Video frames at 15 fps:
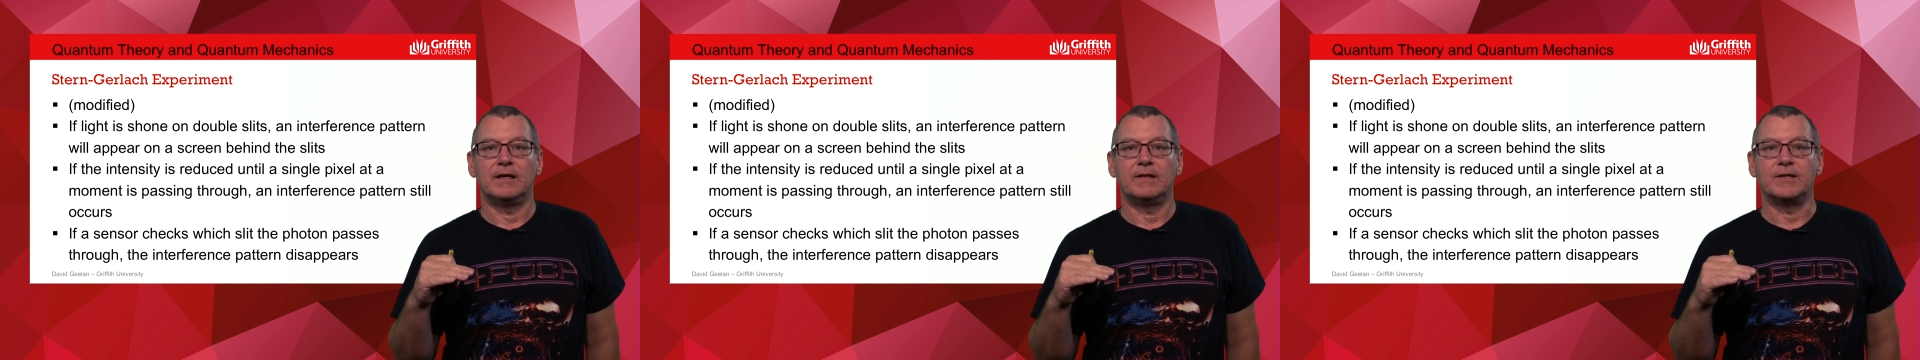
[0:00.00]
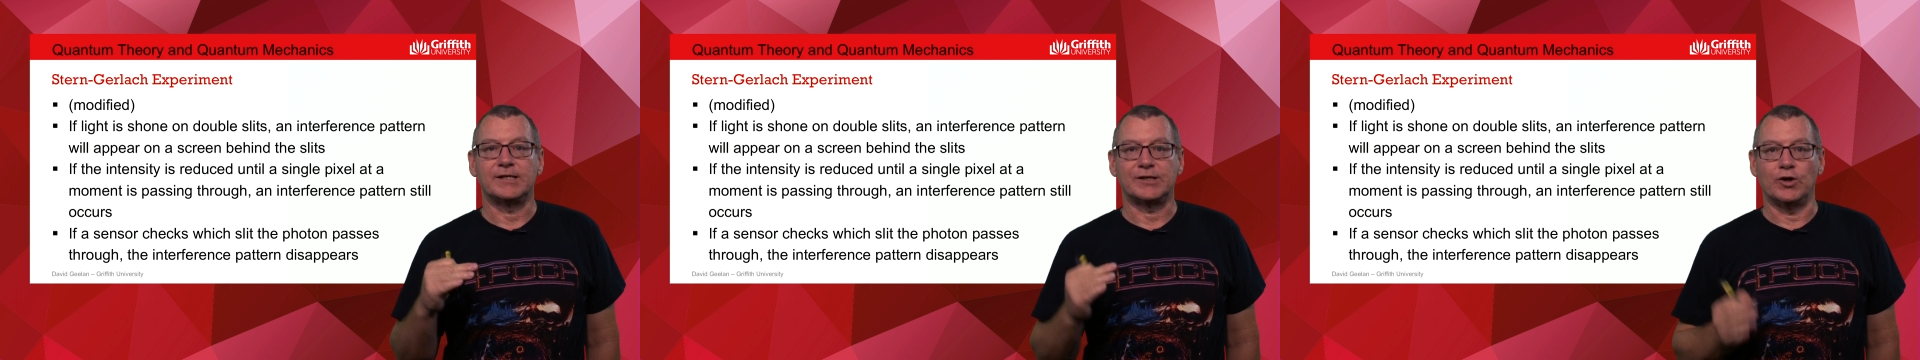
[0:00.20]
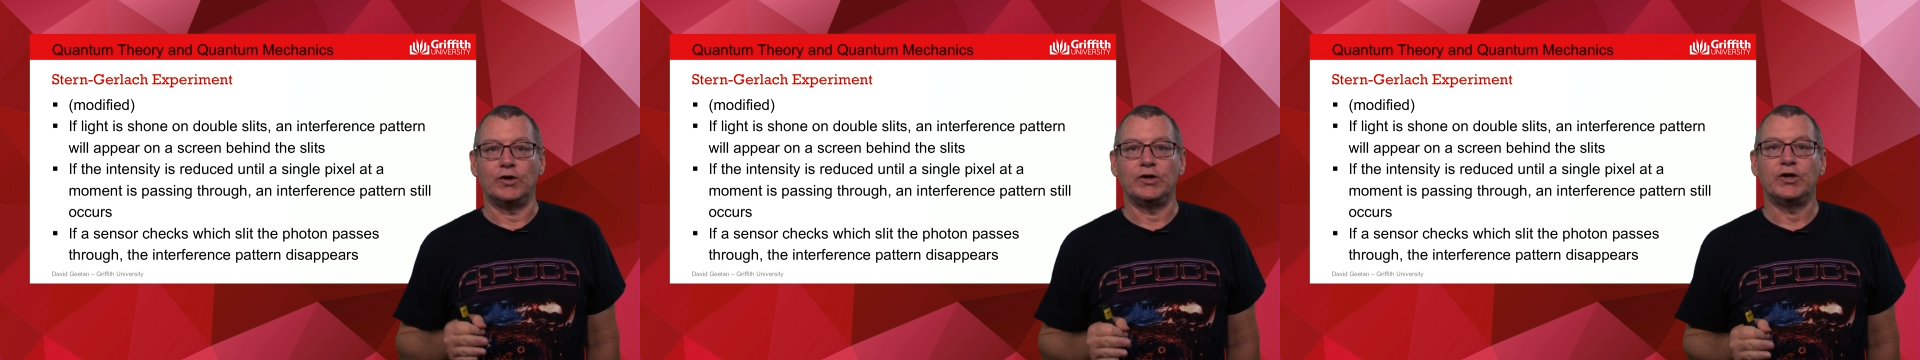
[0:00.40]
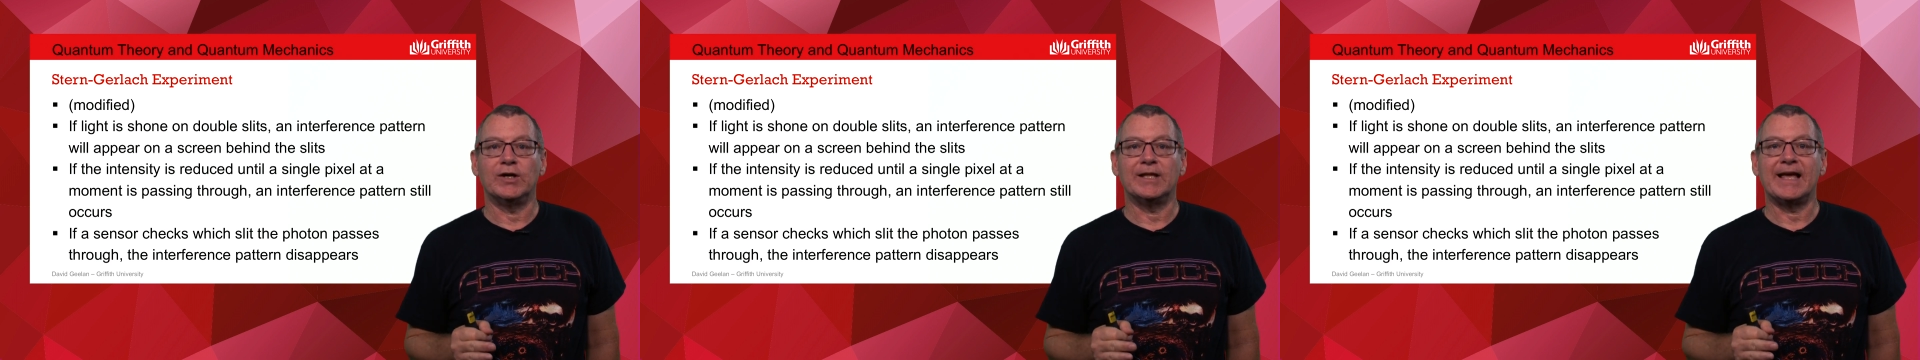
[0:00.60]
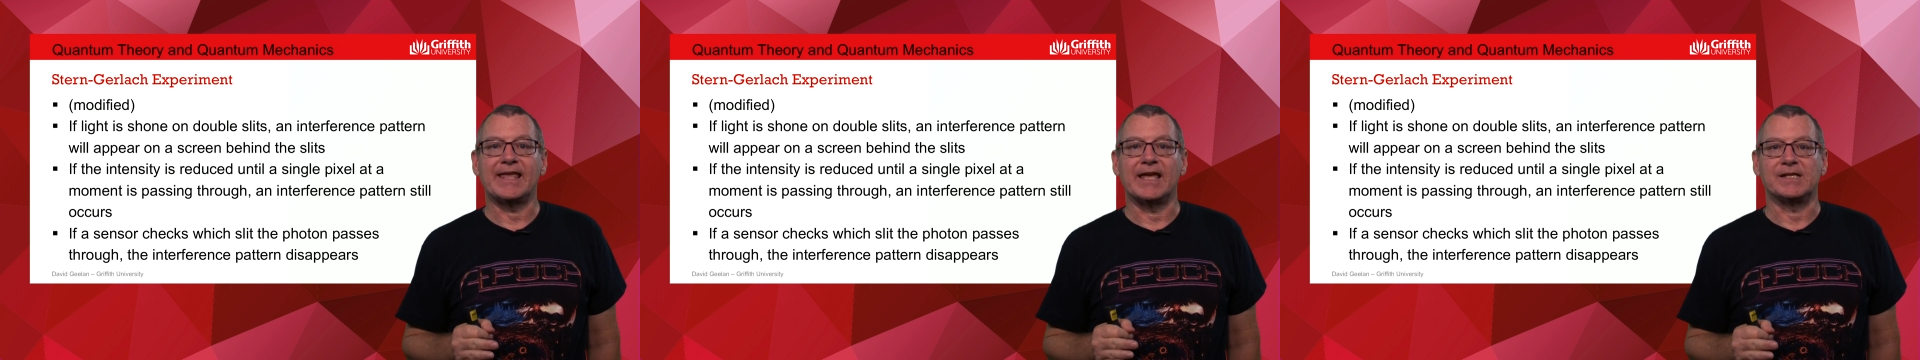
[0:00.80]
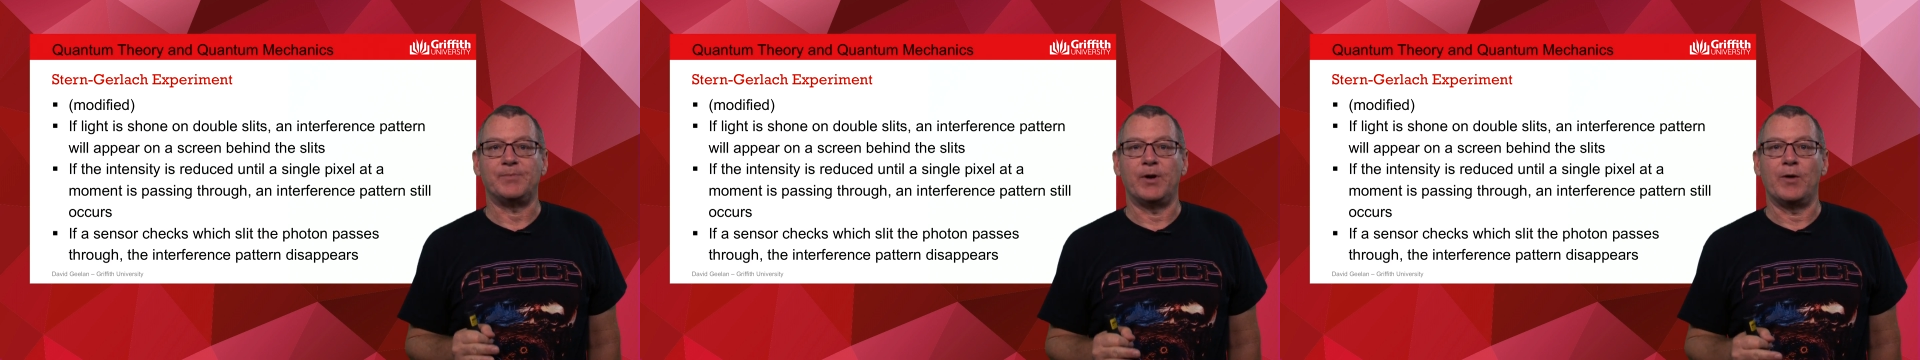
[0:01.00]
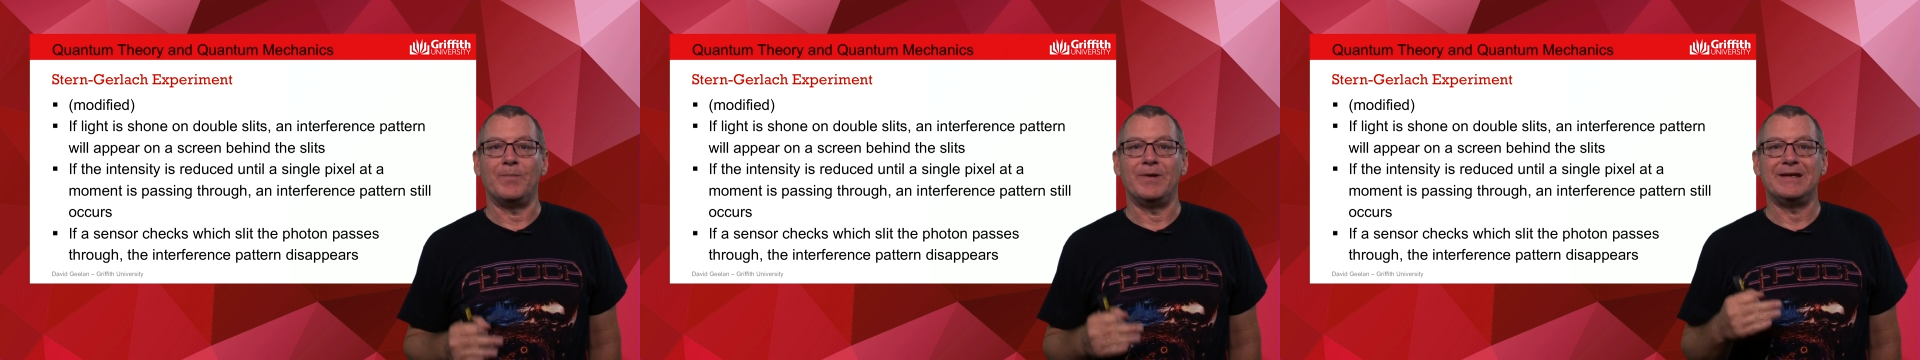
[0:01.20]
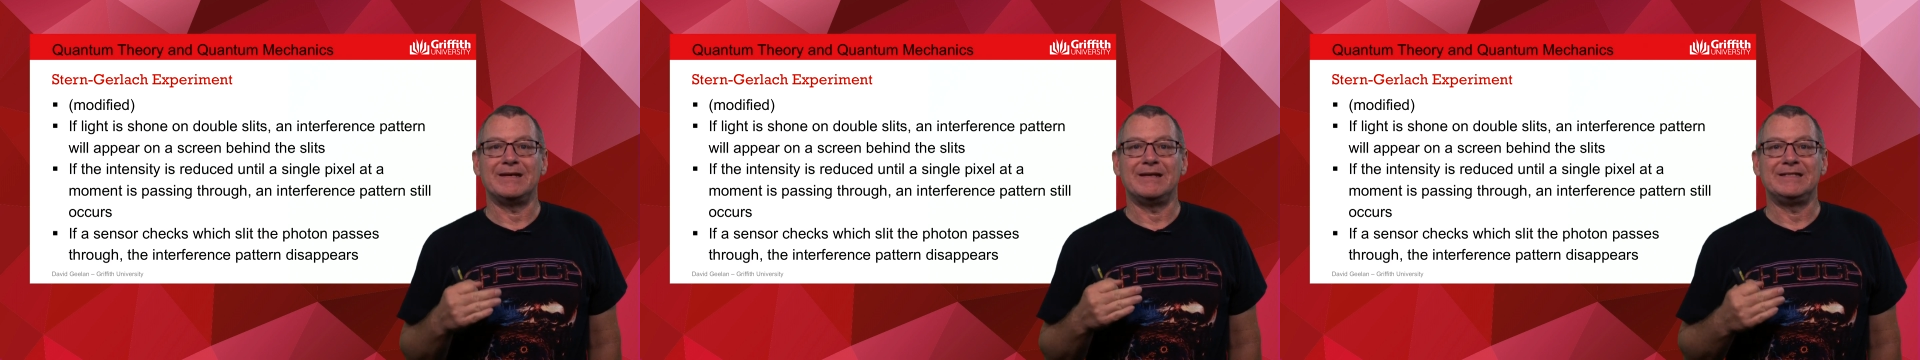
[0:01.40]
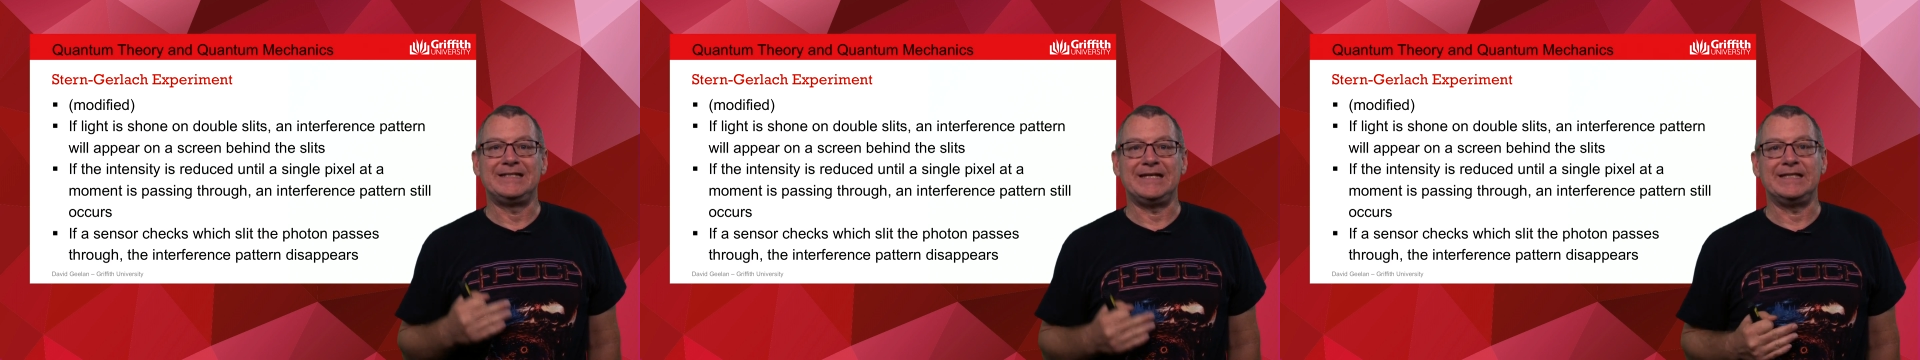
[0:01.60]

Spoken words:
The Stern-Gerlach experiment